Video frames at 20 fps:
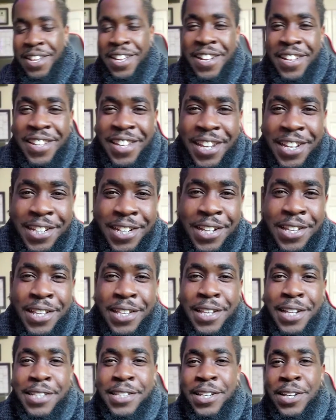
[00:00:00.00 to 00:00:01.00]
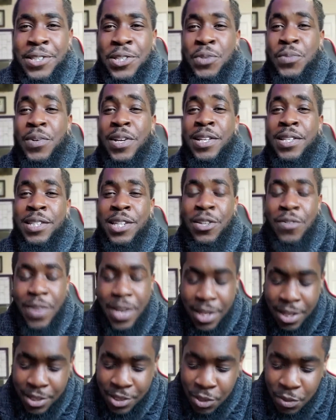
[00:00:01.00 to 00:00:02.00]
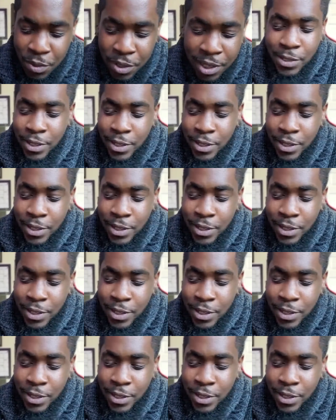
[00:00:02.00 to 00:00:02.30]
Okay, now that that's out the way, let's get right into it.